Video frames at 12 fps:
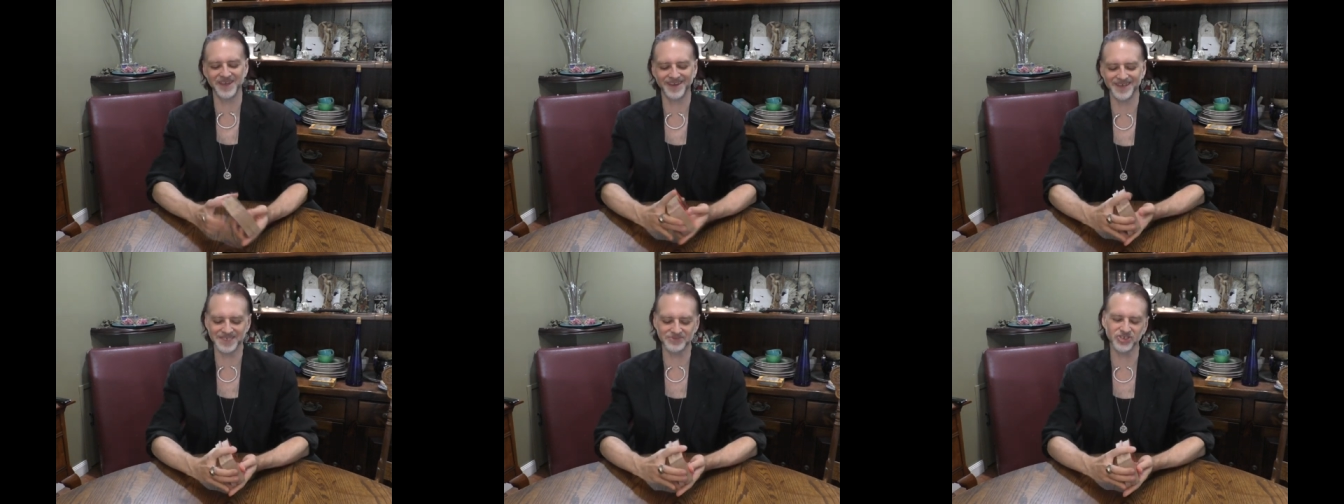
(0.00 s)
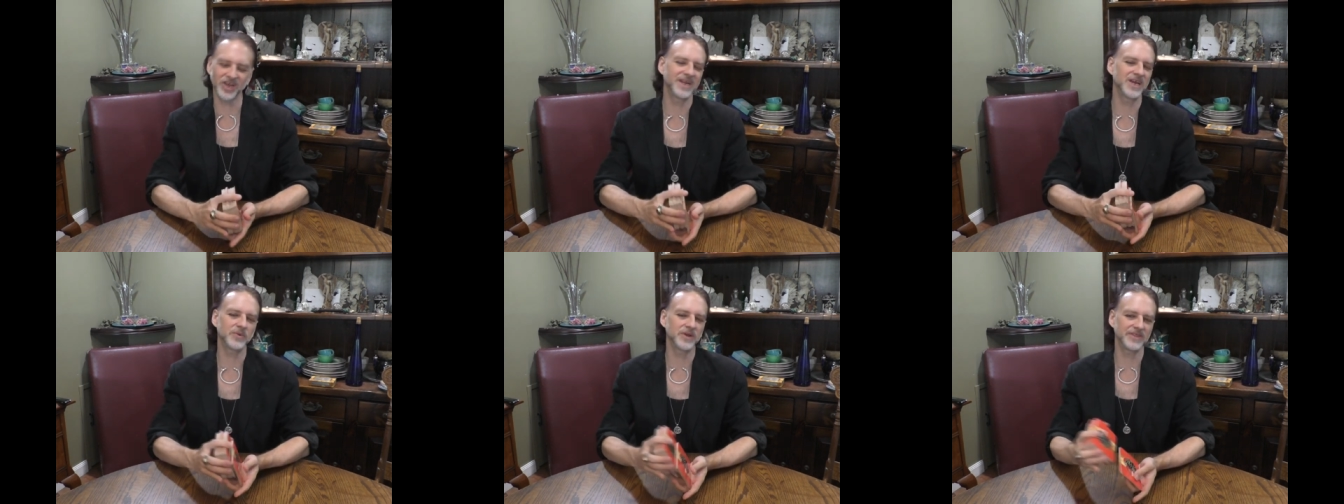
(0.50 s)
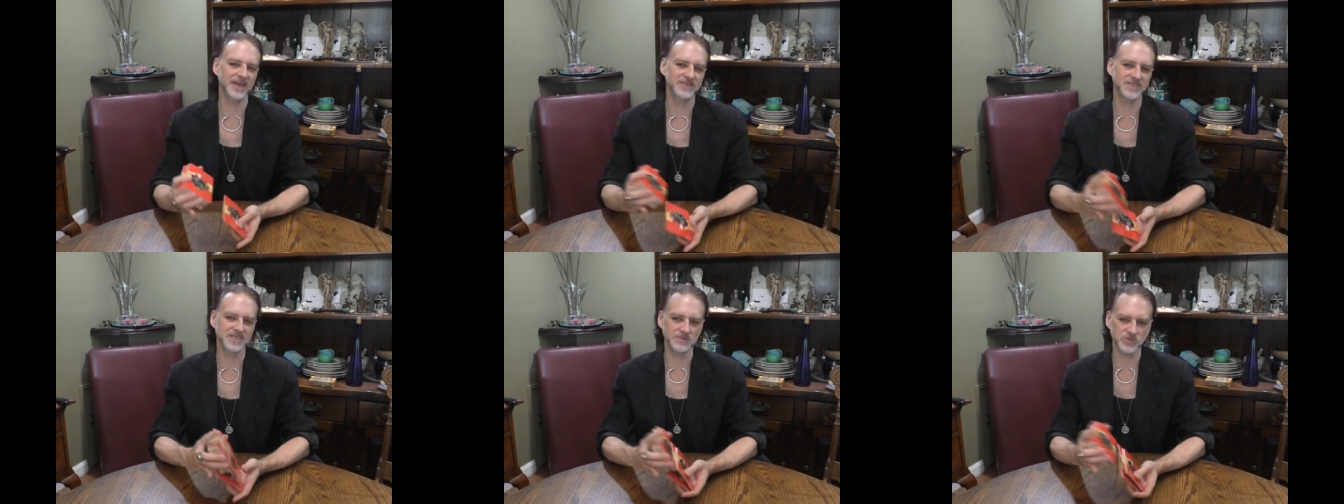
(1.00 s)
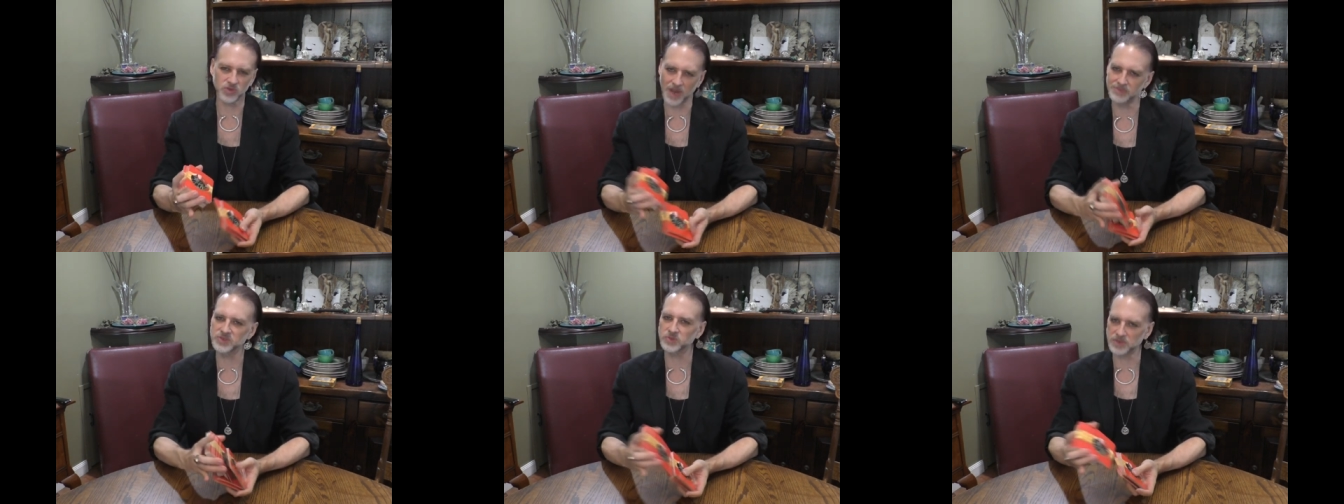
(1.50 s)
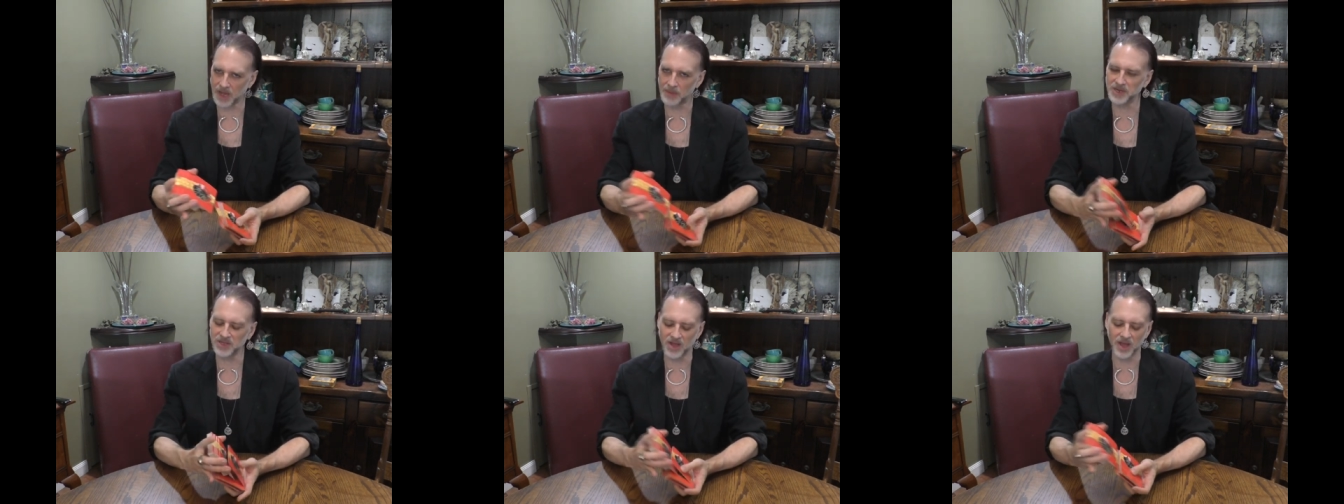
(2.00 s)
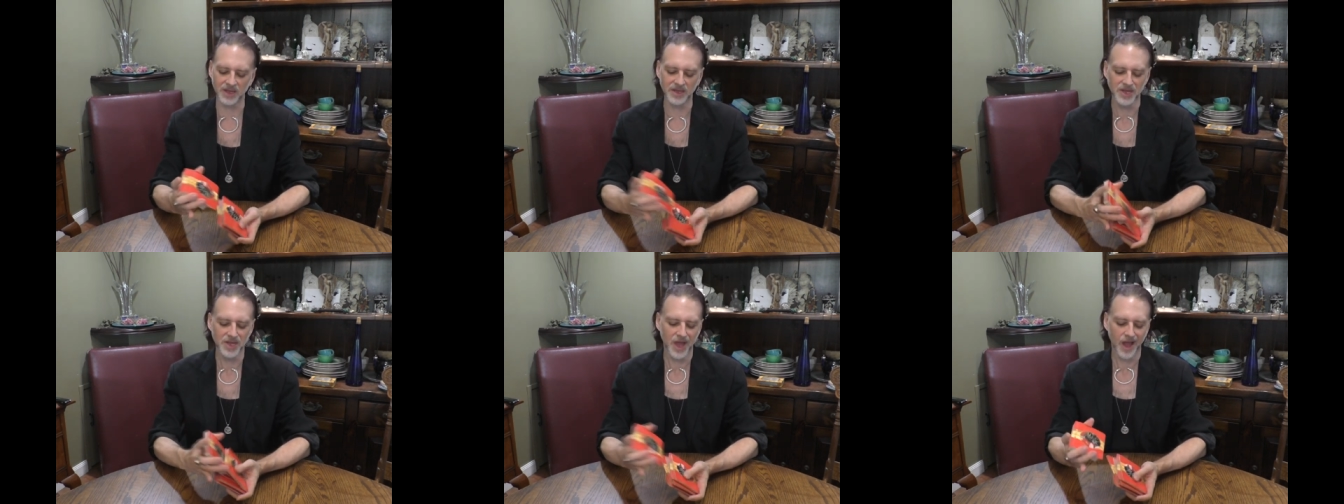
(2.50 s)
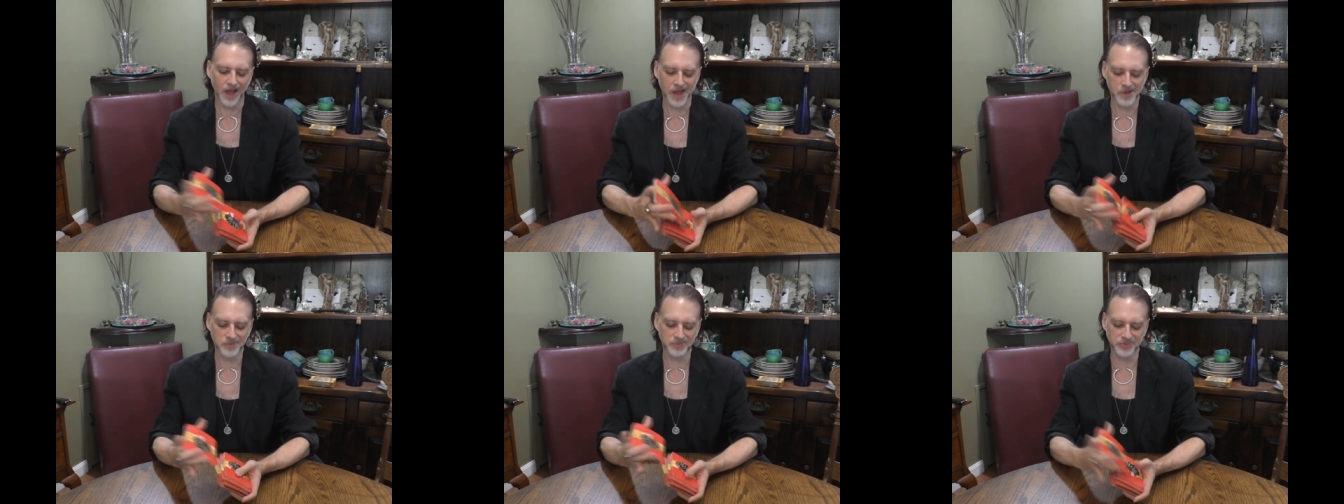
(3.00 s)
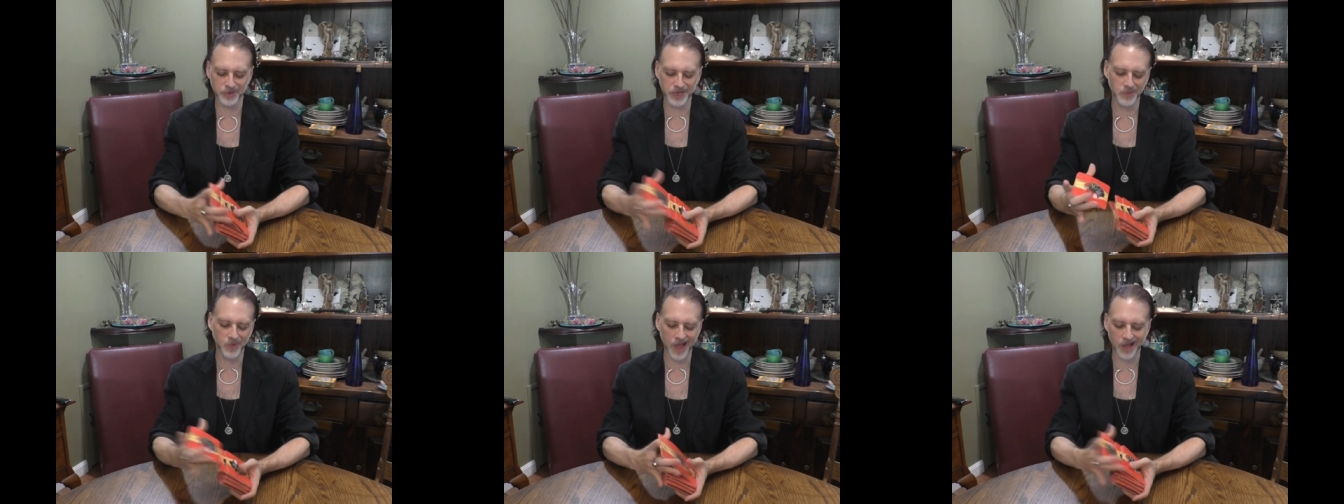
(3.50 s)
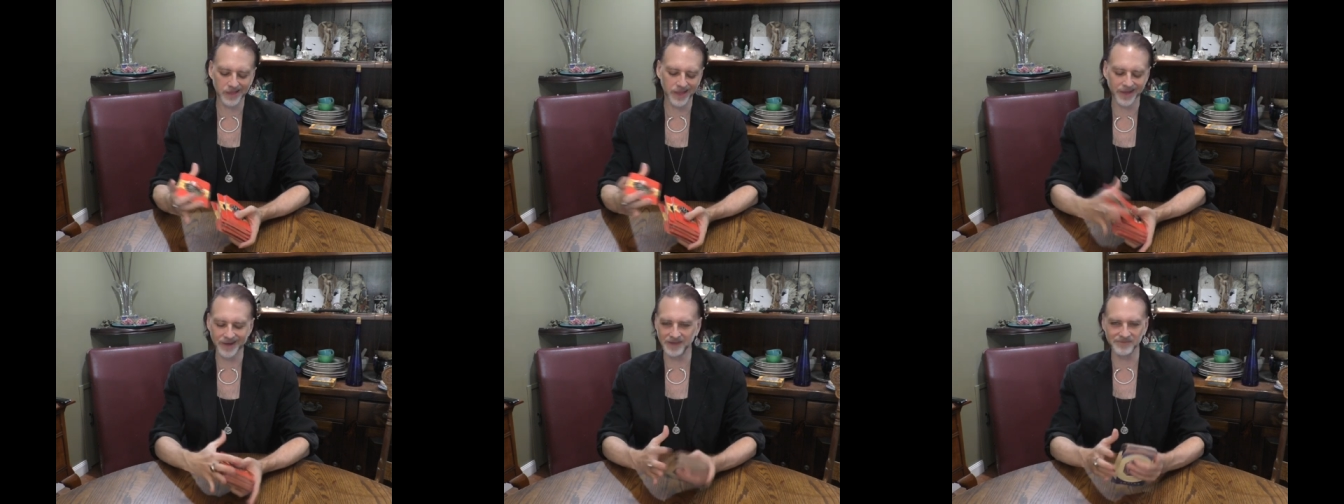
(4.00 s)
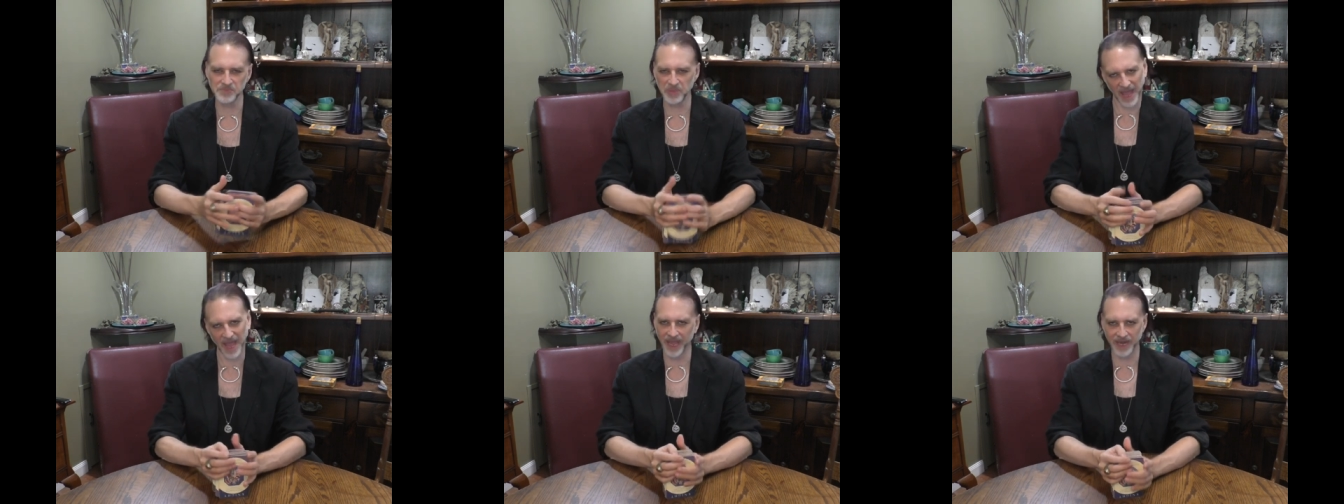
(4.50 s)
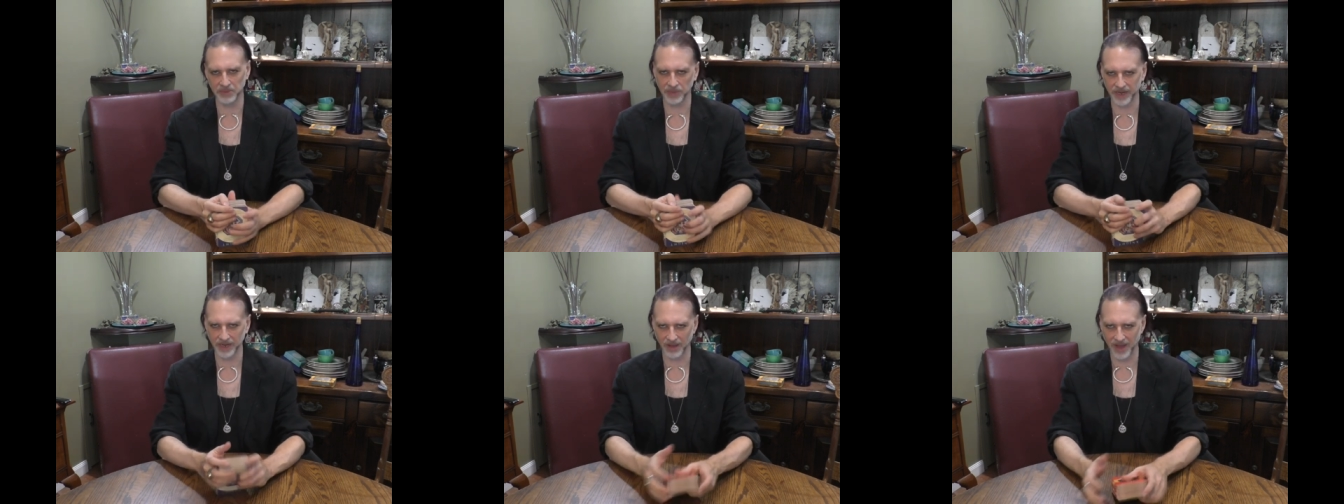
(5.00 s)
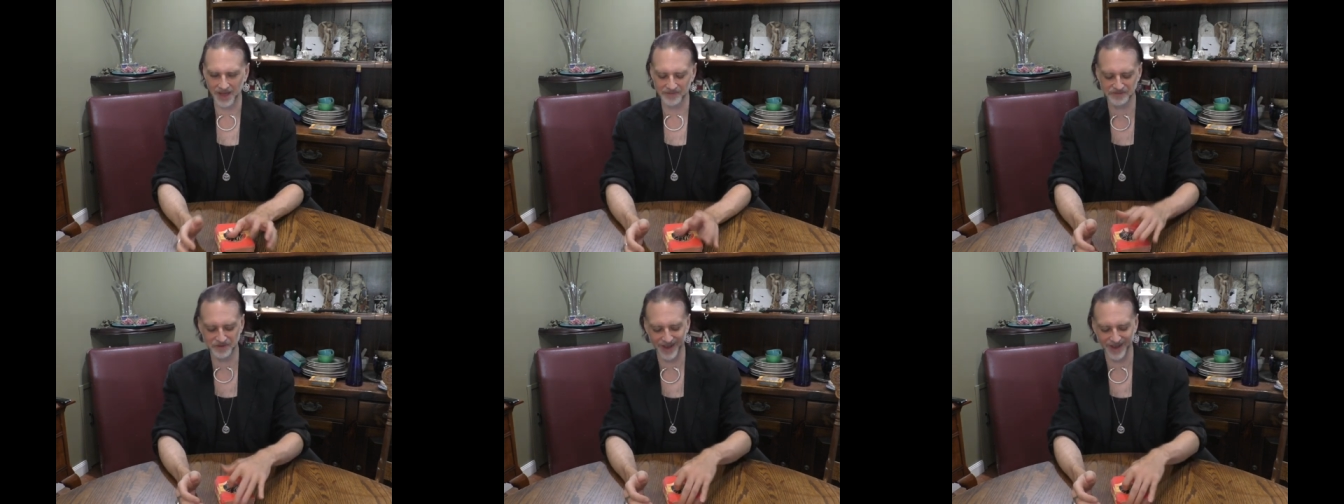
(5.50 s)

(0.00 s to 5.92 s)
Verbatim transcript: because I'm trying to hit 1,000 subscribers. We're coming along uh, pretty well. Like I didn't have to pay anybody off,